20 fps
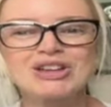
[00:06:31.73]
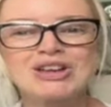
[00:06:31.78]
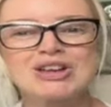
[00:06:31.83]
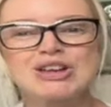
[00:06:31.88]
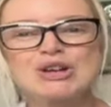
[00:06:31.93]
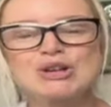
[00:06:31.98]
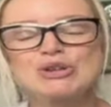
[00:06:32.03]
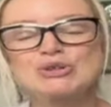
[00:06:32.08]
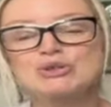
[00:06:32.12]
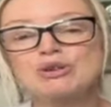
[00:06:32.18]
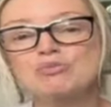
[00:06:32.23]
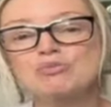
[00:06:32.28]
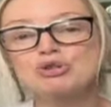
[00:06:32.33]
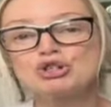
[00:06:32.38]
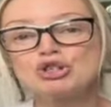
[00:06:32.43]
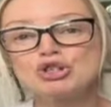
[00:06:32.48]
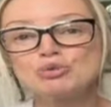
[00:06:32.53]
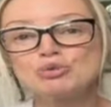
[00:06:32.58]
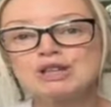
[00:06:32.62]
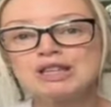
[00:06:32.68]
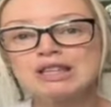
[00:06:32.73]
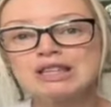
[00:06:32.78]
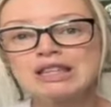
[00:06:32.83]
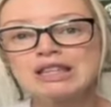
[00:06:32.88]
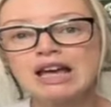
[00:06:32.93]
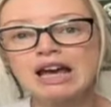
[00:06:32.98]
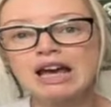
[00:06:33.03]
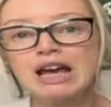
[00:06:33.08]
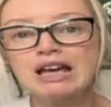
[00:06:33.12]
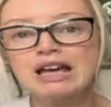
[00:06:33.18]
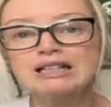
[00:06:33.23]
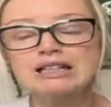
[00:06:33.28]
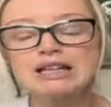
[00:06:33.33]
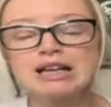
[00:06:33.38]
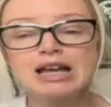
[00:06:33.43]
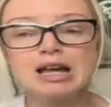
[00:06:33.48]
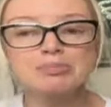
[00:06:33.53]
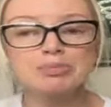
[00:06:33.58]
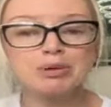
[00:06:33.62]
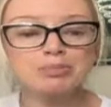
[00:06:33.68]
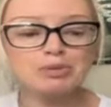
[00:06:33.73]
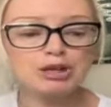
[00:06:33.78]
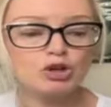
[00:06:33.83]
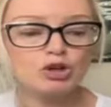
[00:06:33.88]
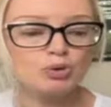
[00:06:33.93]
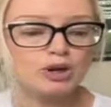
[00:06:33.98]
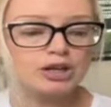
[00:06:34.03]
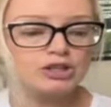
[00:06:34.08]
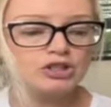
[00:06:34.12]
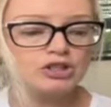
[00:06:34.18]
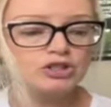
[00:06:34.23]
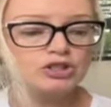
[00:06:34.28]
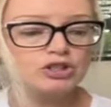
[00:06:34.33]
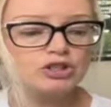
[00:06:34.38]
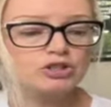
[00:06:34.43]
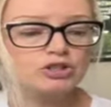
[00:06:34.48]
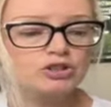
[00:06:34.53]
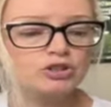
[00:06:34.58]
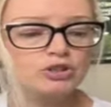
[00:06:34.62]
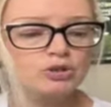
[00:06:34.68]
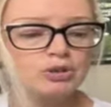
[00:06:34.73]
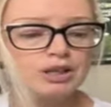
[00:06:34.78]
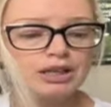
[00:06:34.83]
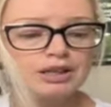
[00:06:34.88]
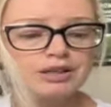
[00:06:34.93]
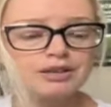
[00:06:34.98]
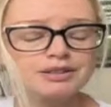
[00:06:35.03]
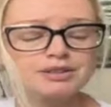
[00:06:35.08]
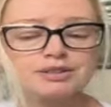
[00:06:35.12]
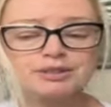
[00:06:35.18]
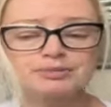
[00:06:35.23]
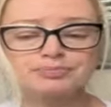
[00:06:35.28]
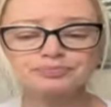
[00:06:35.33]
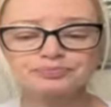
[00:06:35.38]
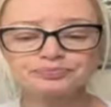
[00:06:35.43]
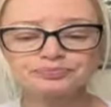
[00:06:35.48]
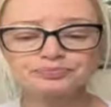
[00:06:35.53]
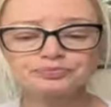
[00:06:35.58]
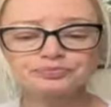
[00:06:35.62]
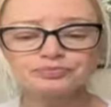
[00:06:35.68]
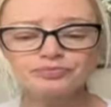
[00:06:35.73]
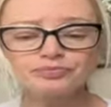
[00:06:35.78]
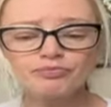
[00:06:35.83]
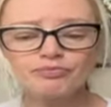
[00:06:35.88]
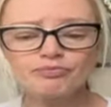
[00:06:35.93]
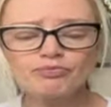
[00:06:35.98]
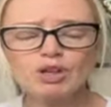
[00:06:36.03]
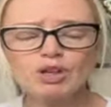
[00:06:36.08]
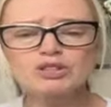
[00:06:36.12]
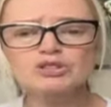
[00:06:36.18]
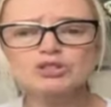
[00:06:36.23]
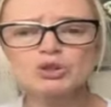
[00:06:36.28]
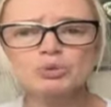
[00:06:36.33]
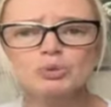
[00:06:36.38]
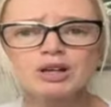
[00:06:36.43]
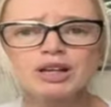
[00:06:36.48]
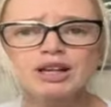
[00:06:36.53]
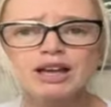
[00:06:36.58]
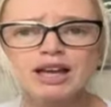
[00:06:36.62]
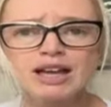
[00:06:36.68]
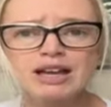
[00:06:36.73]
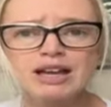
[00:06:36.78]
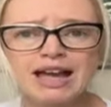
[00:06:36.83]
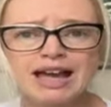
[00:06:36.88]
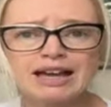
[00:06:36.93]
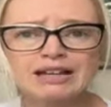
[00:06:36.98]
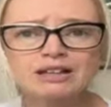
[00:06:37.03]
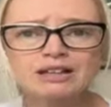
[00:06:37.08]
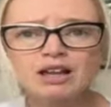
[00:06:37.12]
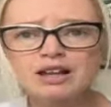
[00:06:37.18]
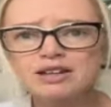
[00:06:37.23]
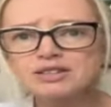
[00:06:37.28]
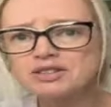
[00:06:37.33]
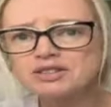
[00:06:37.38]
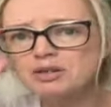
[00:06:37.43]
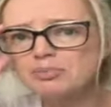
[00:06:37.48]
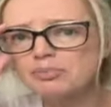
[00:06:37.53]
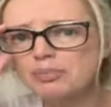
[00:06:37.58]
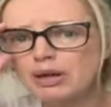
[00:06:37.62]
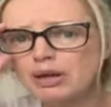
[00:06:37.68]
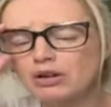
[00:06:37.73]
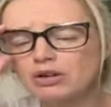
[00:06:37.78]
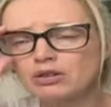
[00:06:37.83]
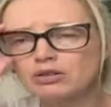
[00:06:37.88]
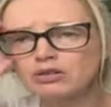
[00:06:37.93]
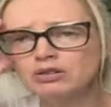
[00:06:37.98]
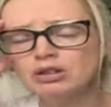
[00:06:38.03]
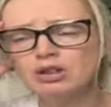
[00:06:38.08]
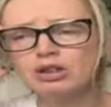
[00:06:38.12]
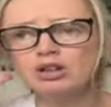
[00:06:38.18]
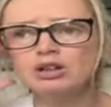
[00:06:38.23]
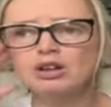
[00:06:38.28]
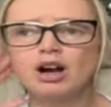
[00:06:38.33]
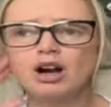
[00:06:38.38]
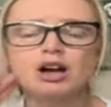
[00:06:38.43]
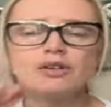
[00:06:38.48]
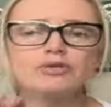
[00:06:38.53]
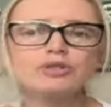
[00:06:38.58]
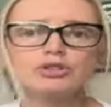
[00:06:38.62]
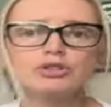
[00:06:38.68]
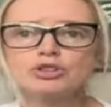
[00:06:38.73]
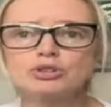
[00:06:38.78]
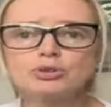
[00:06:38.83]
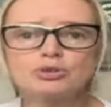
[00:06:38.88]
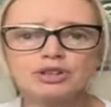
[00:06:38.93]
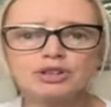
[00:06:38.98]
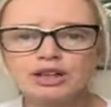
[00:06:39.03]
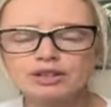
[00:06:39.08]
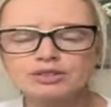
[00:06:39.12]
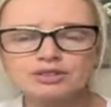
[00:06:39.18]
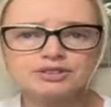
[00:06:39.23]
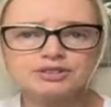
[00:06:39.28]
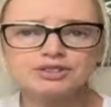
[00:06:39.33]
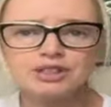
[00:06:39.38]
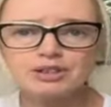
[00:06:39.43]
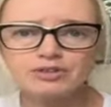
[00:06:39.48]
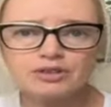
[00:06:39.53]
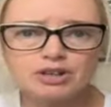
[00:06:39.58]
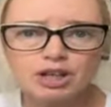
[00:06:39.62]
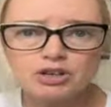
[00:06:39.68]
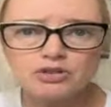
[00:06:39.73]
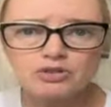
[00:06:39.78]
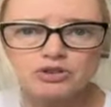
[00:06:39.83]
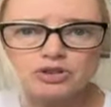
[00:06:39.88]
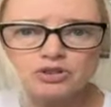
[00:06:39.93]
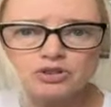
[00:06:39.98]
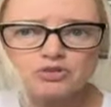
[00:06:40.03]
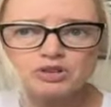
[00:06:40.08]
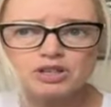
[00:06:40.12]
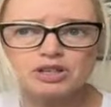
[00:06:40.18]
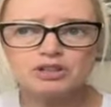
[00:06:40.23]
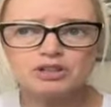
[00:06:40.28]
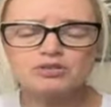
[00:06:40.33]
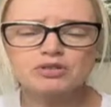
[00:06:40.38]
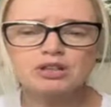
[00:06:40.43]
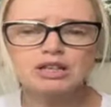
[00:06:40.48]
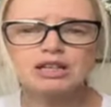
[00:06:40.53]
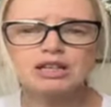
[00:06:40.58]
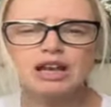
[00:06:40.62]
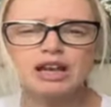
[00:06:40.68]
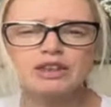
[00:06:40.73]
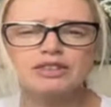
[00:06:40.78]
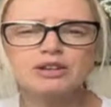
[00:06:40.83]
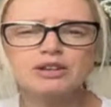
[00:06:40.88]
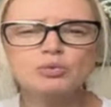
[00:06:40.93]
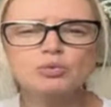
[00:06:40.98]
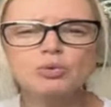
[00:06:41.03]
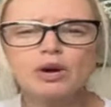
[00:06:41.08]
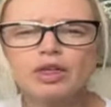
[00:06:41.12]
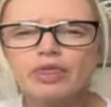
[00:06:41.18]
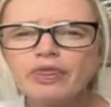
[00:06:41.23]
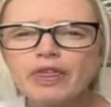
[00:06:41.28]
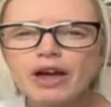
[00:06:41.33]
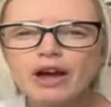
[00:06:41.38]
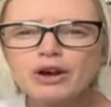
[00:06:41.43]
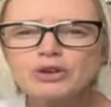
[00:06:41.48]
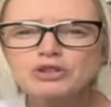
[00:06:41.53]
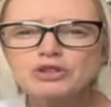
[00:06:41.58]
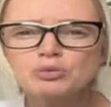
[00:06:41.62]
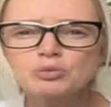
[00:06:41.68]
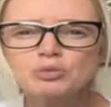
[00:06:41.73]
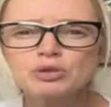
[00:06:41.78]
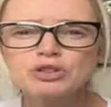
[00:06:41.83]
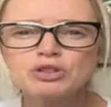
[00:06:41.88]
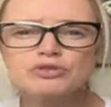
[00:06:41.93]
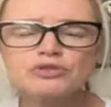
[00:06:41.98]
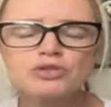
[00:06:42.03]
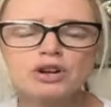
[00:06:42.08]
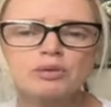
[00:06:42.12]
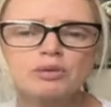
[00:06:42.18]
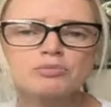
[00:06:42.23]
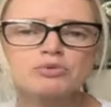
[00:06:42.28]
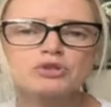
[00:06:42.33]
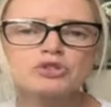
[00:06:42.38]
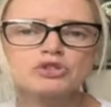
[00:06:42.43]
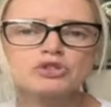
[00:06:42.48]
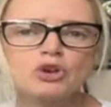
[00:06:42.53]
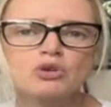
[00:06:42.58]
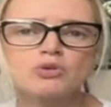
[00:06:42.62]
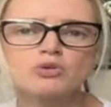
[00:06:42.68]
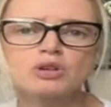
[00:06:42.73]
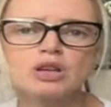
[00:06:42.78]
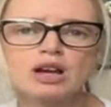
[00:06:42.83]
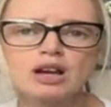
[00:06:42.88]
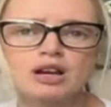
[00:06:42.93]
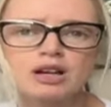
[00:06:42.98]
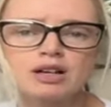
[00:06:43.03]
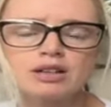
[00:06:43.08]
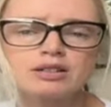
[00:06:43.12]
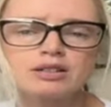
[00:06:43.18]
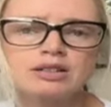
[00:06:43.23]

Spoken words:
So I'm doing that. But my question to you is, so when I analyzed the bill of the 2,733, I think 1,000 was from SoCal,